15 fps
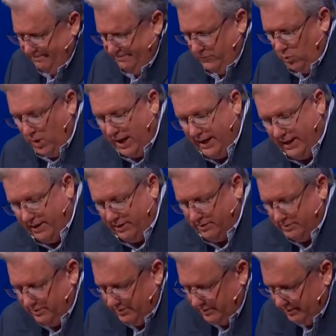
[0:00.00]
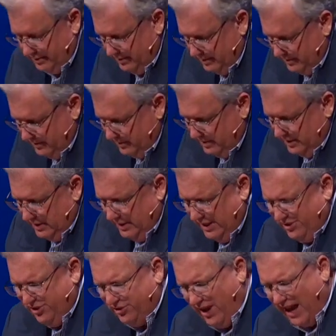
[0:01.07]
Wow. He
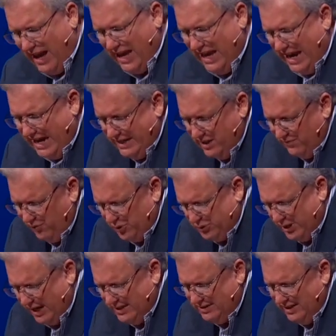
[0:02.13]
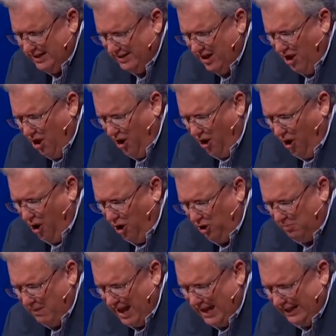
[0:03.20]
says, I hated, verse 18, all
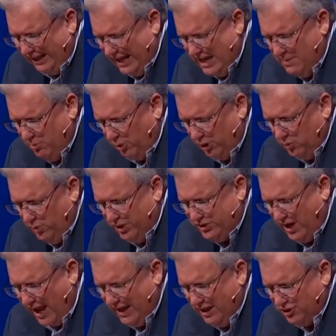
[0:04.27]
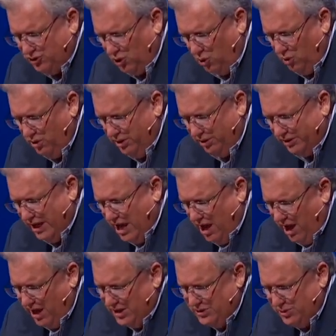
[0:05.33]
my labor in which I had toiled
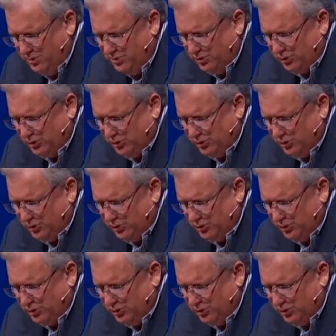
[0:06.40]
under the